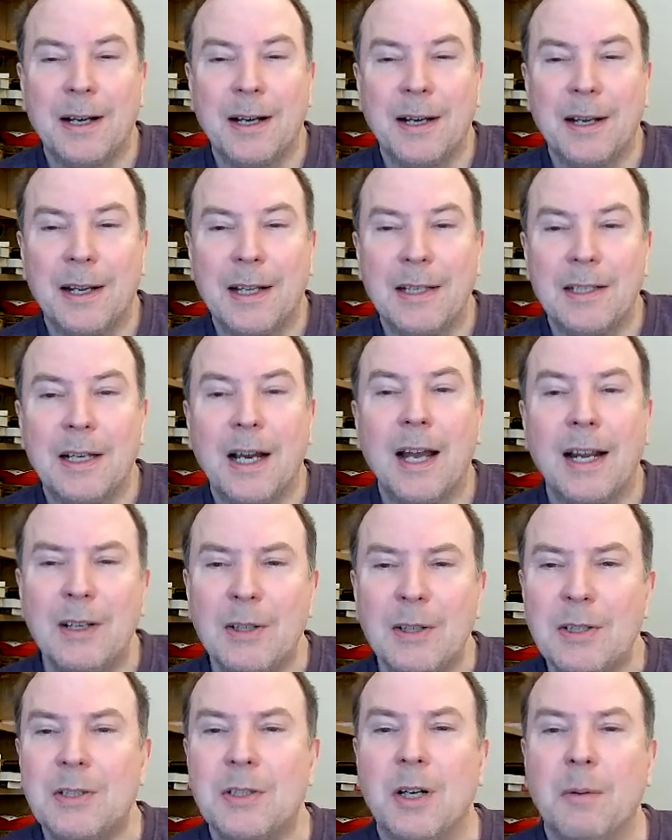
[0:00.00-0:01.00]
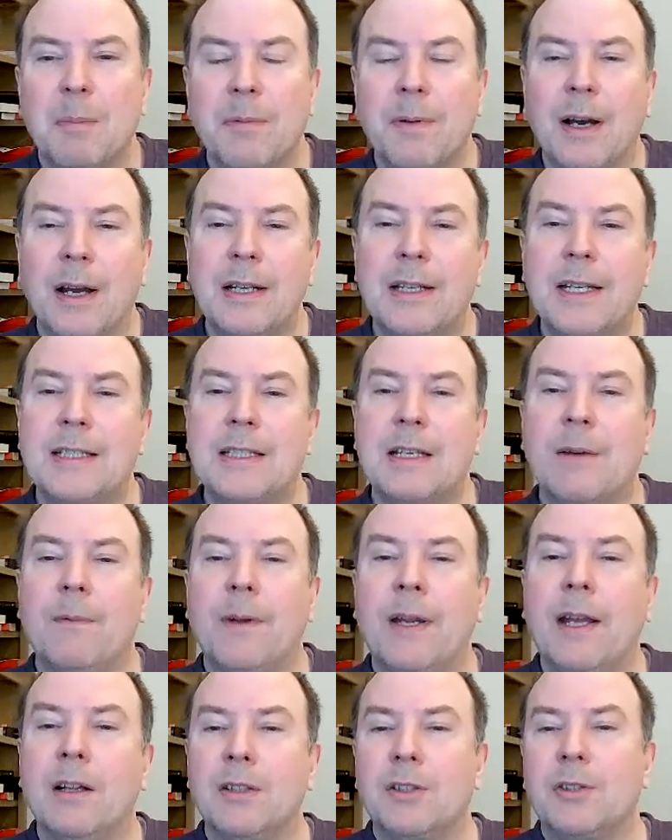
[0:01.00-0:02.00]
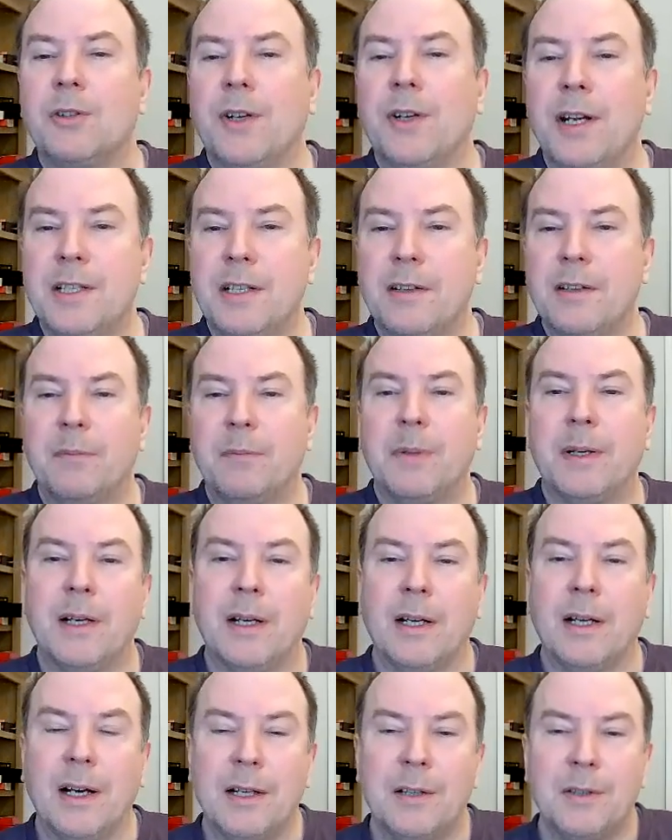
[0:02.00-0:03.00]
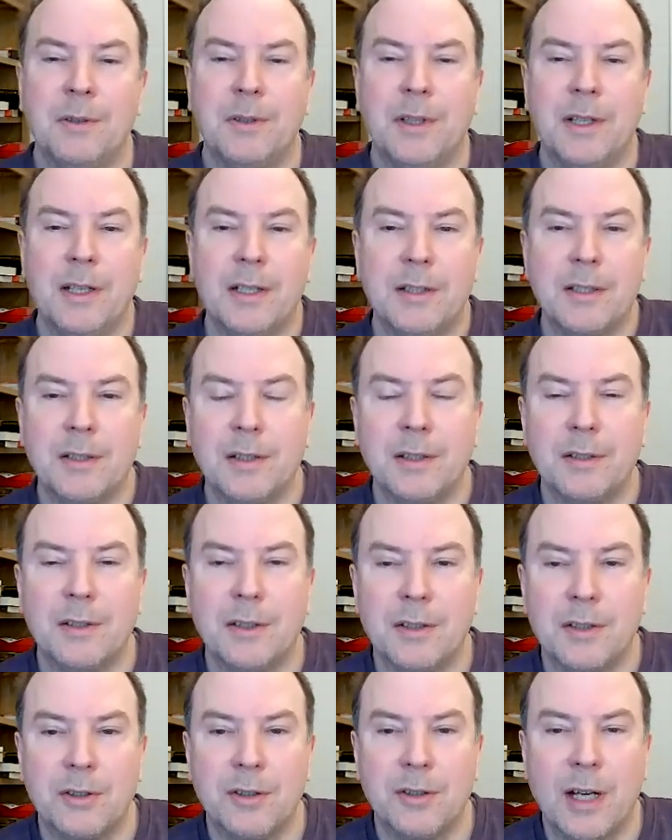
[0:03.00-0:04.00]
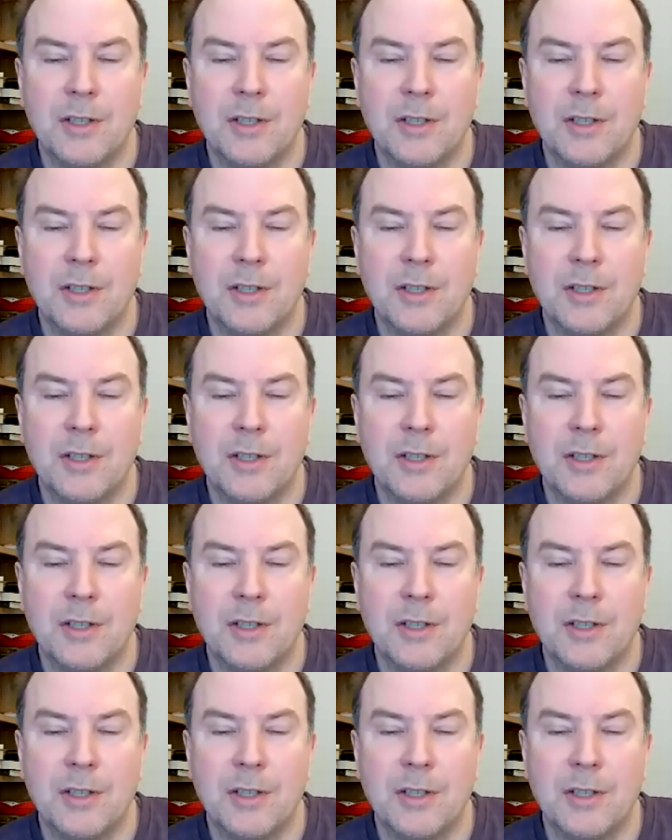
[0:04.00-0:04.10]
I guess I could stop if I did something else creative, but I do need to